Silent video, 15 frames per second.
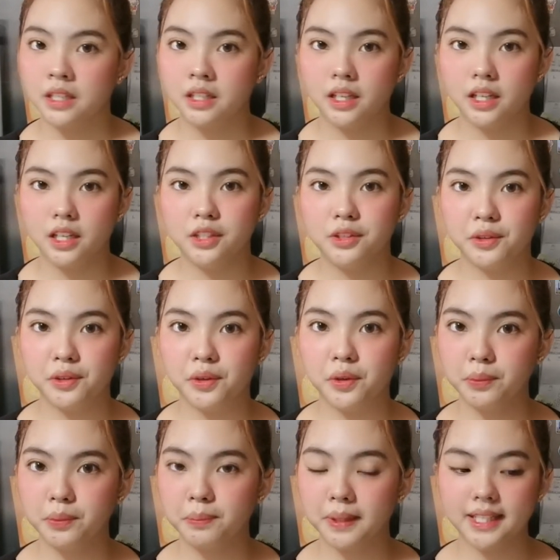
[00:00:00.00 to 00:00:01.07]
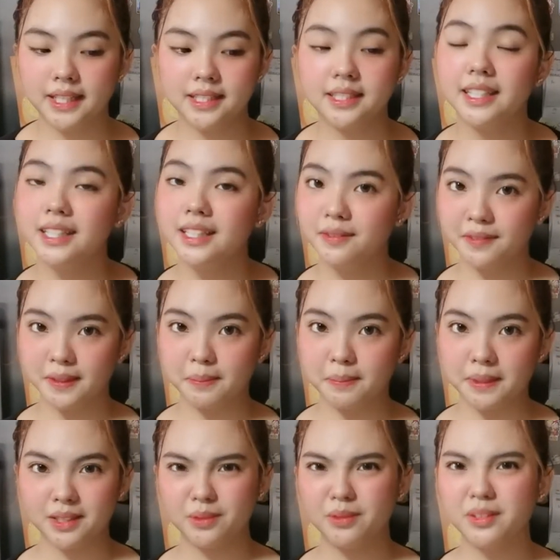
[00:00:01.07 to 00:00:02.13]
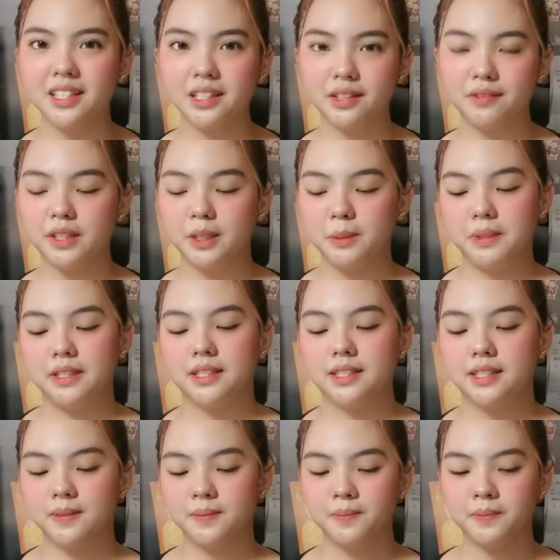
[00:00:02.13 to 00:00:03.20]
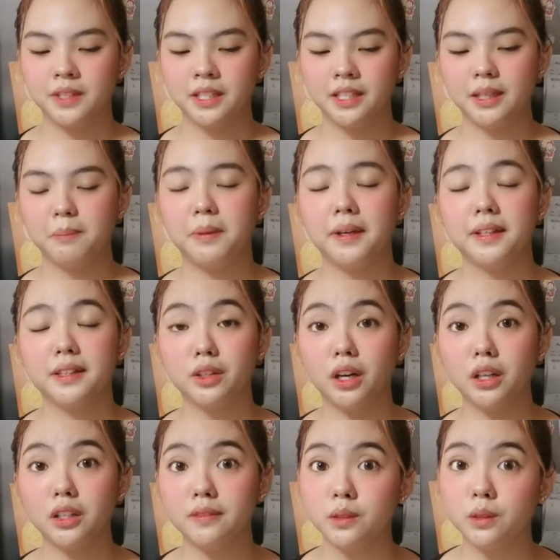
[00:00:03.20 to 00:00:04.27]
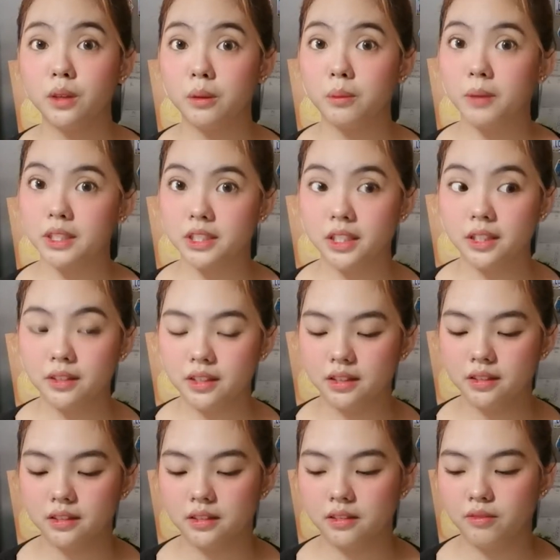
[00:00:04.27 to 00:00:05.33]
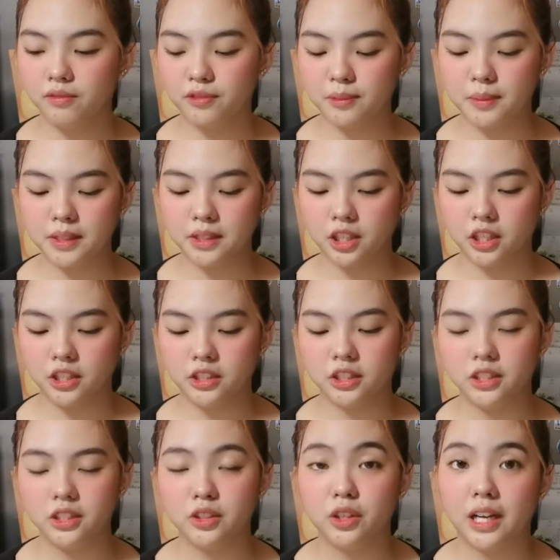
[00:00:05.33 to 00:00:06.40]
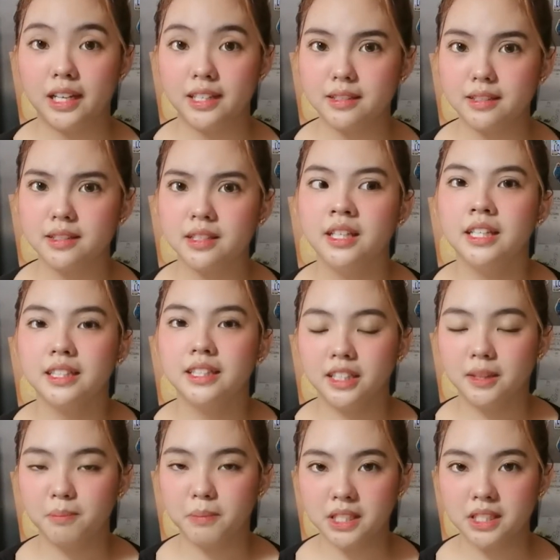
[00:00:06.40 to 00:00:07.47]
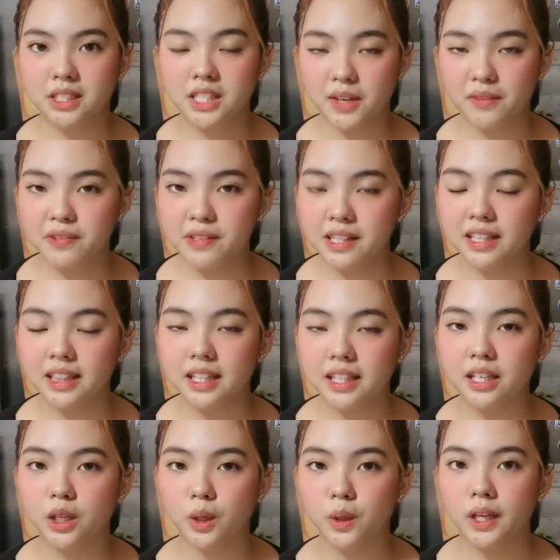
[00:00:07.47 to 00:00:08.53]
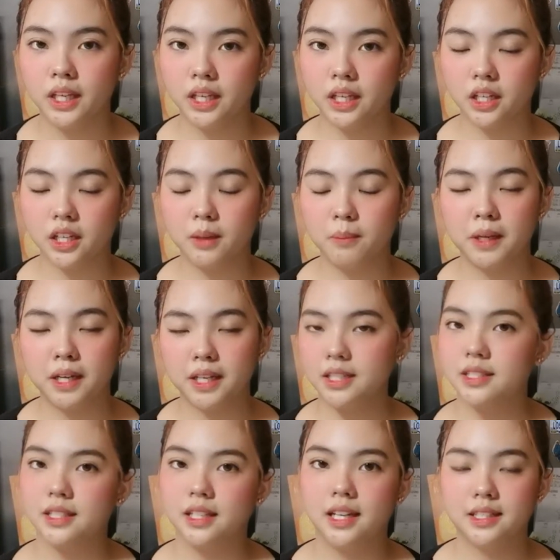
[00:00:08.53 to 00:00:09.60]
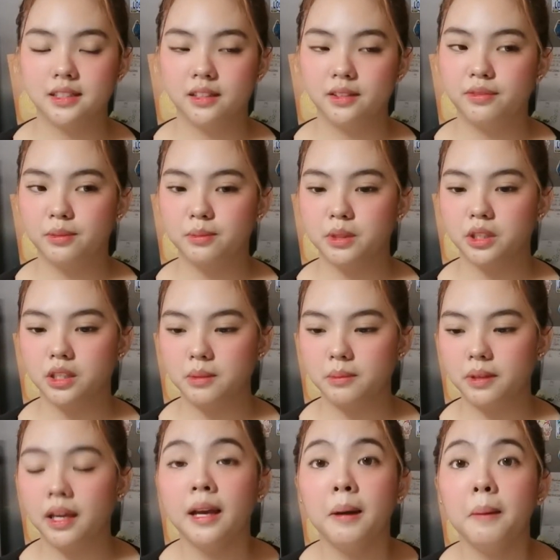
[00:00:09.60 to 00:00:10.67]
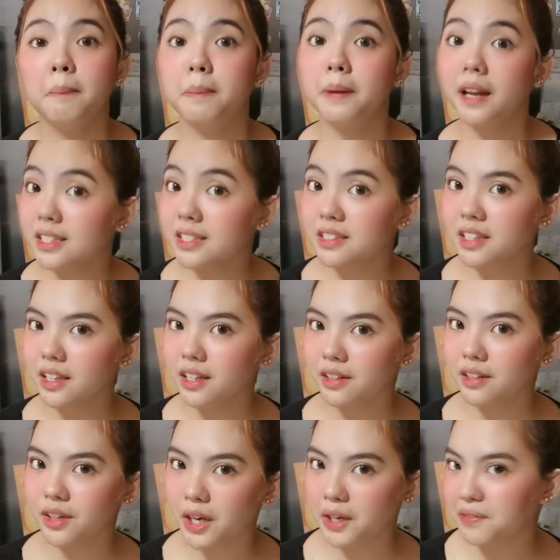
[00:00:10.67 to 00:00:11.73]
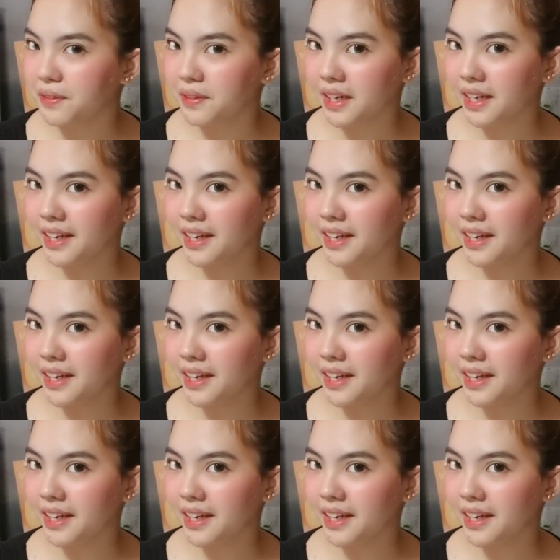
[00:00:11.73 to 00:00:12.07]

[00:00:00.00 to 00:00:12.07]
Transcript: in your own place in the Philippines, only in the Philippines. Yeah, but to all of you who are watching from other country, you guys must definitely go here in Mang Inasal aside from Jollibee. Plus, they are offering